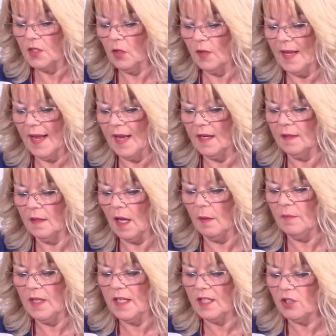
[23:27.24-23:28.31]
again,
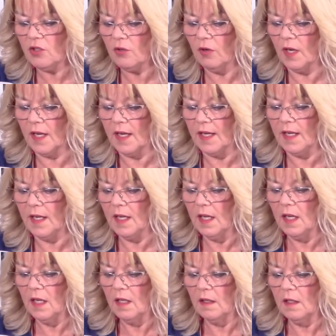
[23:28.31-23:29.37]
I'm literally
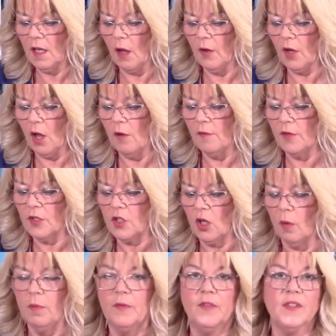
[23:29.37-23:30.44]
going over the
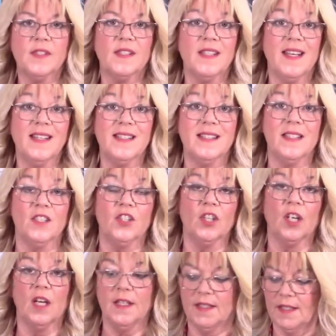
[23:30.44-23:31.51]
top of the stay
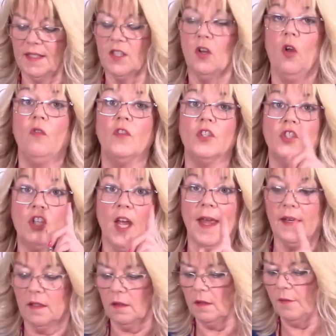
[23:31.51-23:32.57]
stitching I did on the
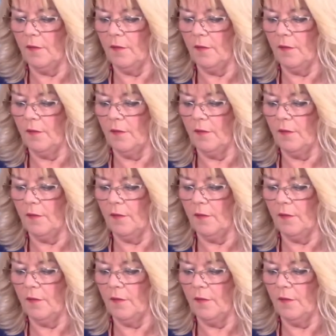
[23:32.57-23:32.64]
channel, if